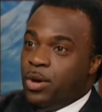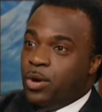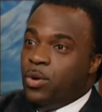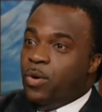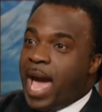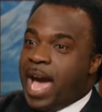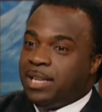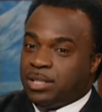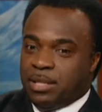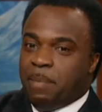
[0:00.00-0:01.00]
who
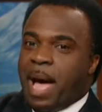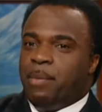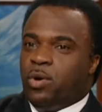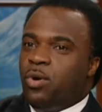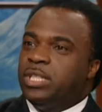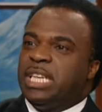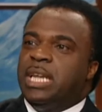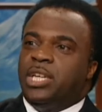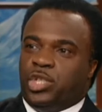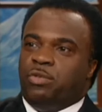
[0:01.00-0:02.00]
has, the Bible calls an
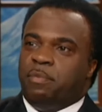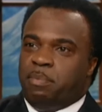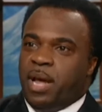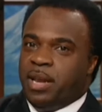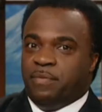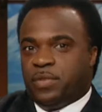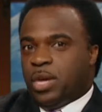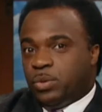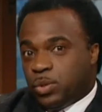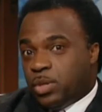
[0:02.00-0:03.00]
issue of blood. And for
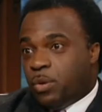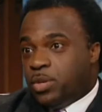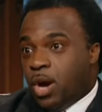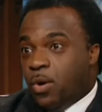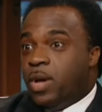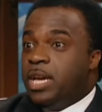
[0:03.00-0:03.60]
those who don't know,